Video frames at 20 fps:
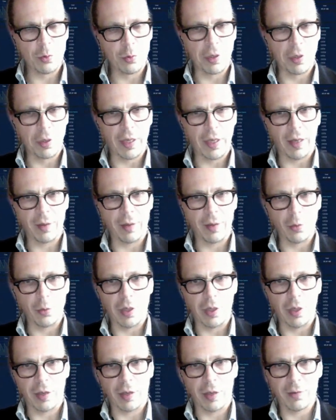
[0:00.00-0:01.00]
rely and
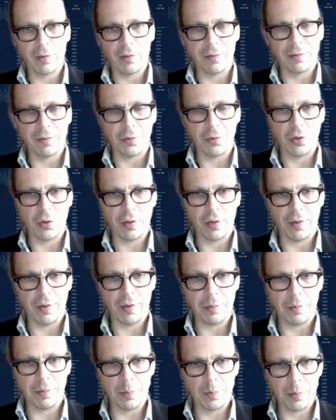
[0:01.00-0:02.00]
we'll ask for the
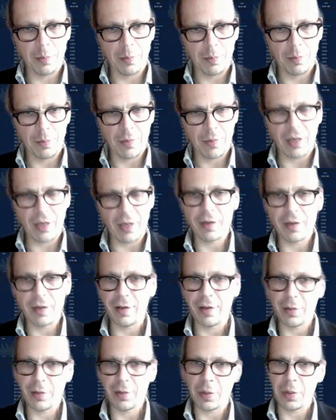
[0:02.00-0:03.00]
technical
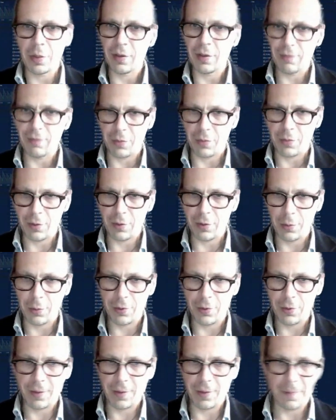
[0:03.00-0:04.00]
expertise from the
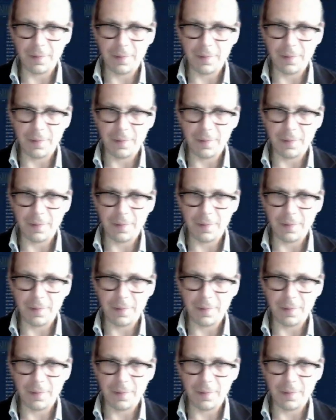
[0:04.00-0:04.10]
community.